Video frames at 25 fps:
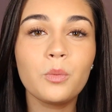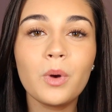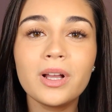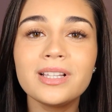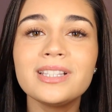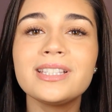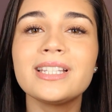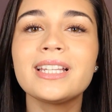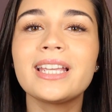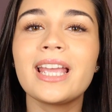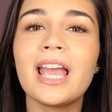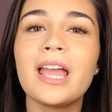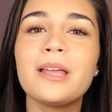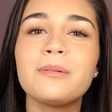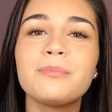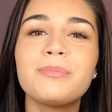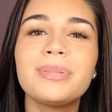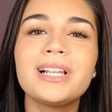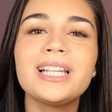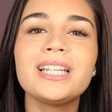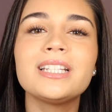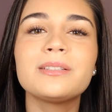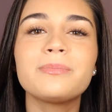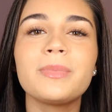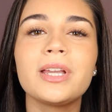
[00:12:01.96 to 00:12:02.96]
once again,
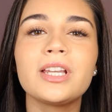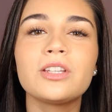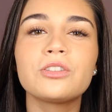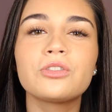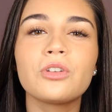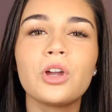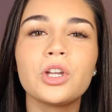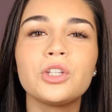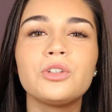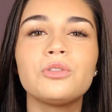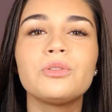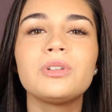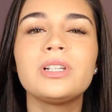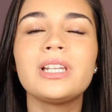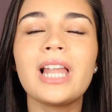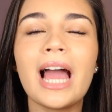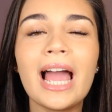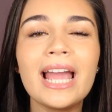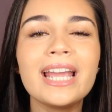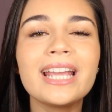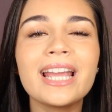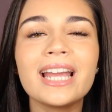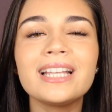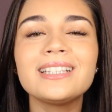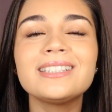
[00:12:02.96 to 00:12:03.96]
please make sure you
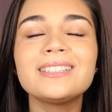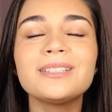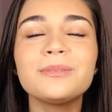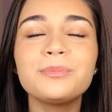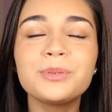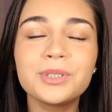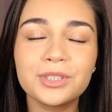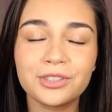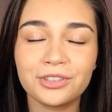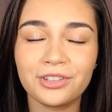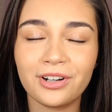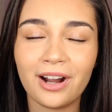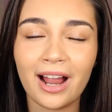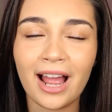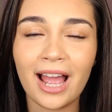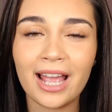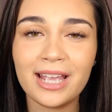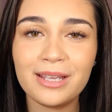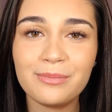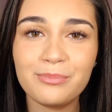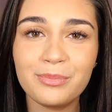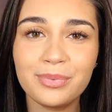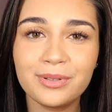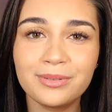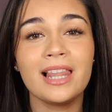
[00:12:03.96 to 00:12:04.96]
like and subscribe.